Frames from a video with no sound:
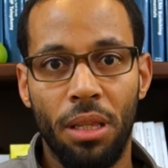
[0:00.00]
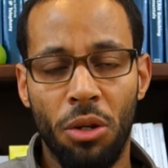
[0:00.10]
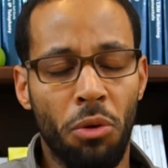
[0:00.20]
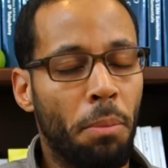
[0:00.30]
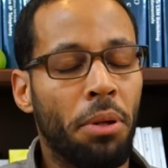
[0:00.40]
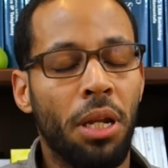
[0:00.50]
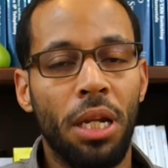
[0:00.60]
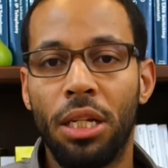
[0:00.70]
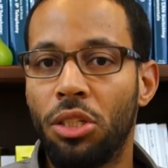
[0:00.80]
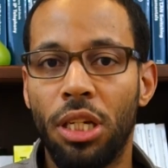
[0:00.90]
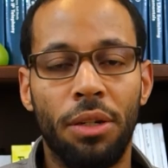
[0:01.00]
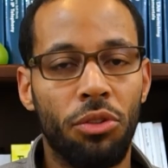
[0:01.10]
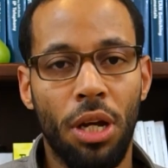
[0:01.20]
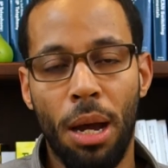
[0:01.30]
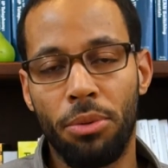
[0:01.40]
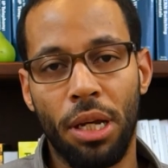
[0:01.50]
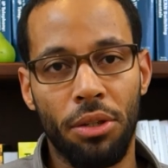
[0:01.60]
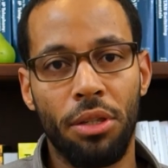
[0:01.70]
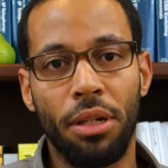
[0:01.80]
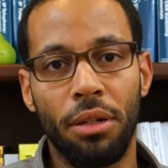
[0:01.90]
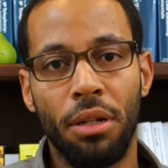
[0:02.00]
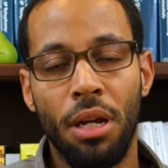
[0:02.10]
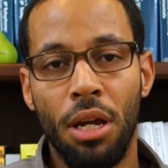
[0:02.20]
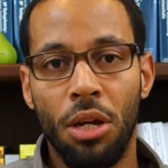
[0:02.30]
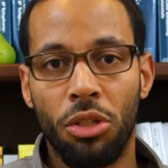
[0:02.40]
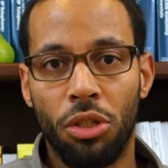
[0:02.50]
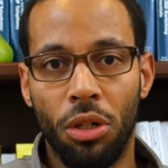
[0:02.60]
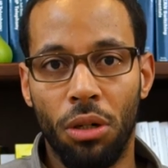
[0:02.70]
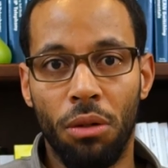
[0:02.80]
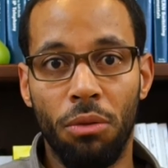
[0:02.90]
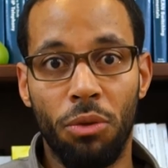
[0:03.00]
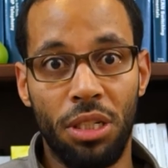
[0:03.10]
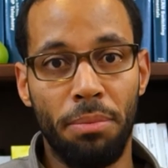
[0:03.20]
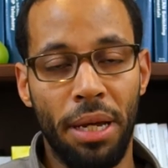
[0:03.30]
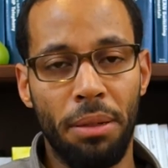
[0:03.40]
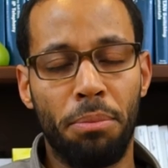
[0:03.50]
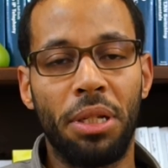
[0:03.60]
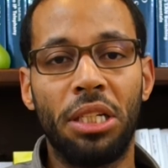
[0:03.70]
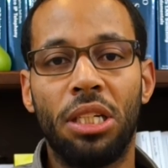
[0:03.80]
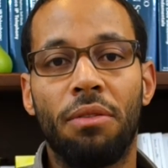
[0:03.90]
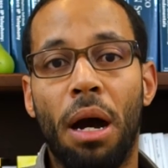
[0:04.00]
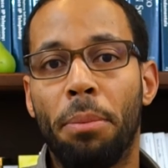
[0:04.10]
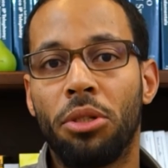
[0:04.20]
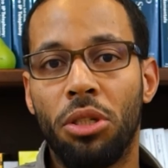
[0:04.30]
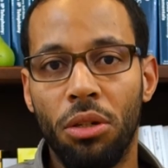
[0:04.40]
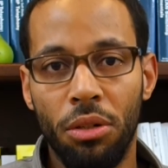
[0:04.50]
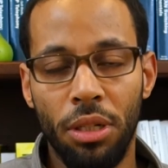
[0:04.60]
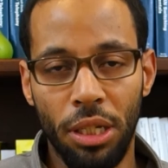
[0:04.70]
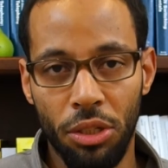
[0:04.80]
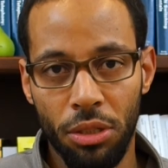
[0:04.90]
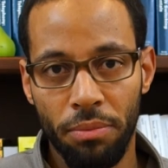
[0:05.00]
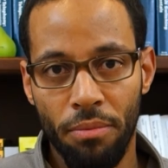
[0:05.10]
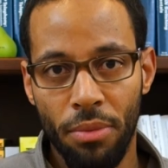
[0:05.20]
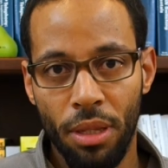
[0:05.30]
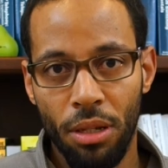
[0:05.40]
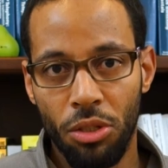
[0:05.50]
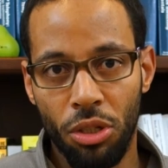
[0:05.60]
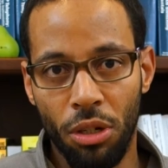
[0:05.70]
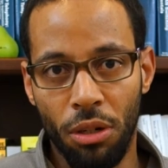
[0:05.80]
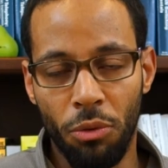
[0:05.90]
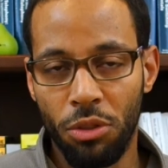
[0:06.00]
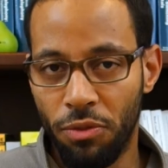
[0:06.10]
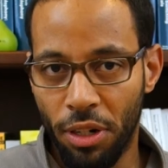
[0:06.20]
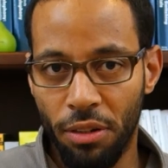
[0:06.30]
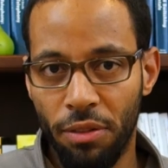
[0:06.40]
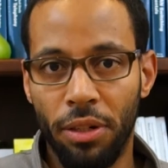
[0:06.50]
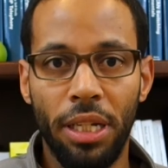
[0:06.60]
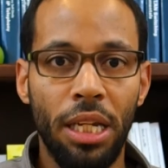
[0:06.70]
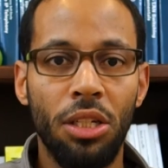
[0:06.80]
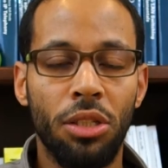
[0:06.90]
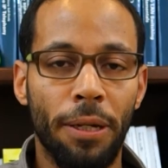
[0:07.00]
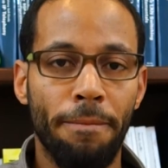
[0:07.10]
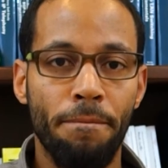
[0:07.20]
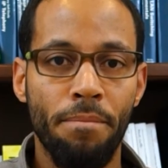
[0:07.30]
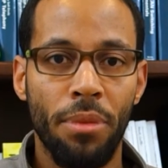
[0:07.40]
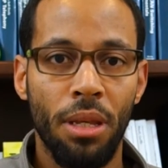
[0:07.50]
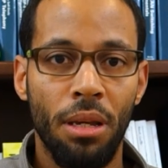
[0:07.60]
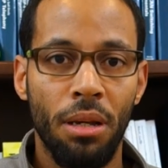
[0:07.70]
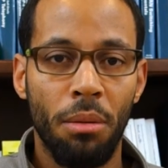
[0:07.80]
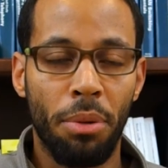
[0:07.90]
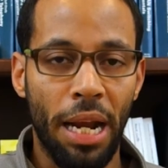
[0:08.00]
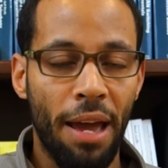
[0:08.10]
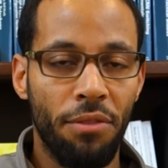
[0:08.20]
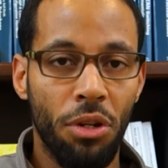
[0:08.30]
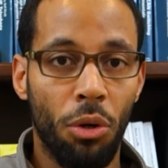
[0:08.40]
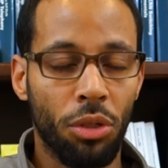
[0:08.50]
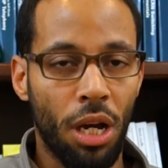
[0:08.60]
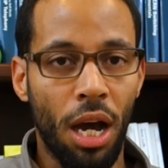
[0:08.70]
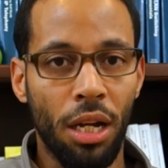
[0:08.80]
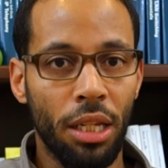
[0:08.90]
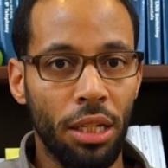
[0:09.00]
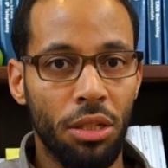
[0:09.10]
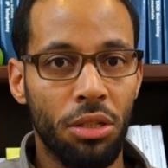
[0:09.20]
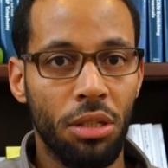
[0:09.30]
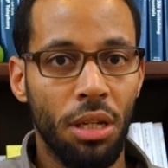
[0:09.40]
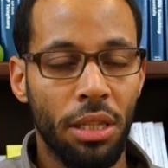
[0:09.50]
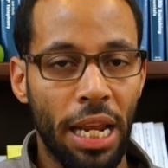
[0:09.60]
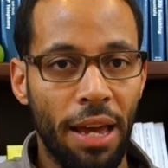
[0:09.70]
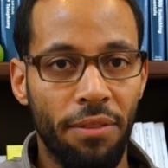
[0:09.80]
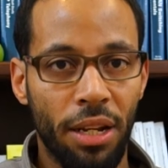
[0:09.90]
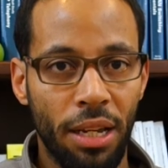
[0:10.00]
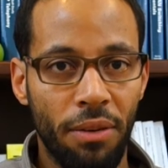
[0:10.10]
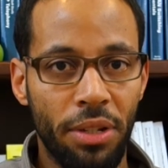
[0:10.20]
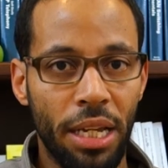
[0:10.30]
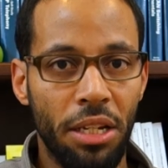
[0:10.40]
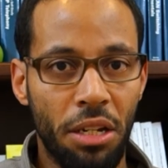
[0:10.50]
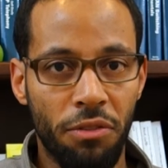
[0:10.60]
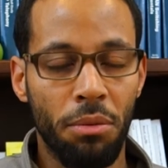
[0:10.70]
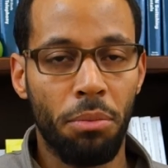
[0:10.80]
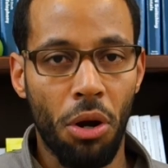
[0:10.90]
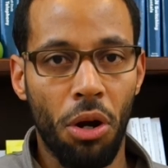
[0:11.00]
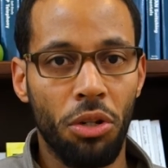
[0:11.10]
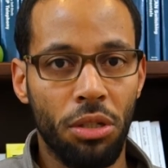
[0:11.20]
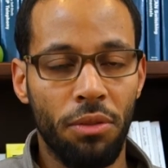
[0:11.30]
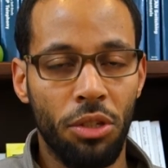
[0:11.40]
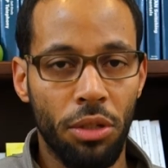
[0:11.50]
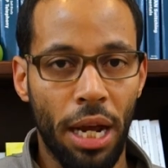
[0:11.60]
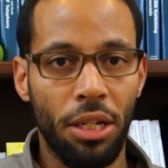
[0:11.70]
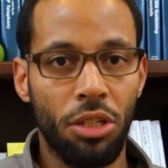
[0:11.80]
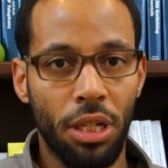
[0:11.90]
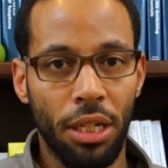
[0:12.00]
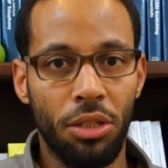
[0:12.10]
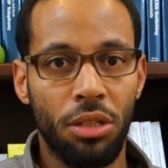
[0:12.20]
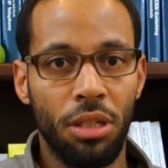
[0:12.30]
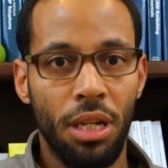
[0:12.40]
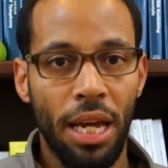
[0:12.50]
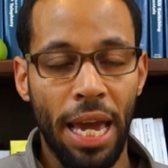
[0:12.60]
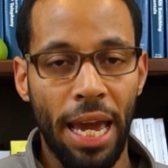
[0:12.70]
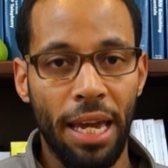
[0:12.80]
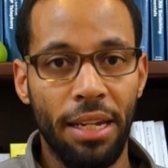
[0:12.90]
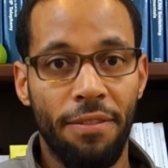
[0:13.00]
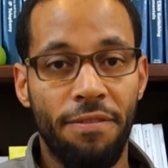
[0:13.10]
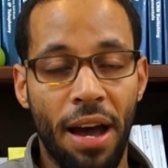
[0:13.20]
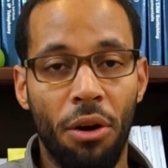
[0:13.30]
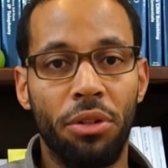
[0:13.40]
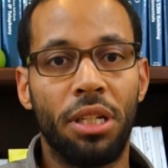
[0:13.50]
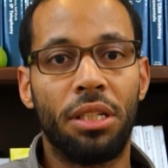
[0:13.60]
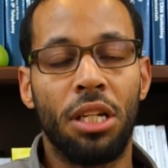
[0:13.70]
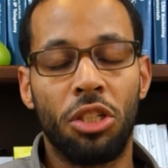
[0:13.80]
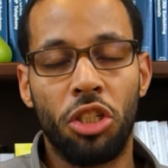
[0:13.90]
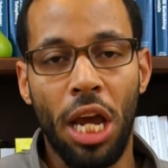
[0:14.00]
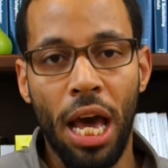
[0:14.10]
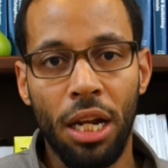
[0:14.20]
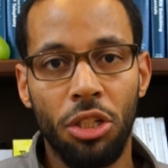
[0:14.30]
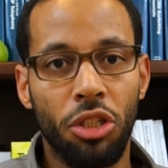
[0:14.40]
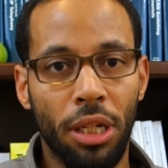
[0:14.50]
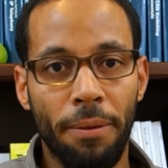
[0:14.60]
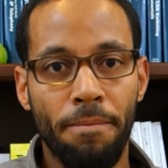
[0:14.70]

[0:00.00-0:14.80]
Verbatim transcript: There were plenty of jobs out there, so which meant plenty of opportunities. So it was very, very easy. But I have known colleagues that have lived in different parts of the United States and have found it challenging.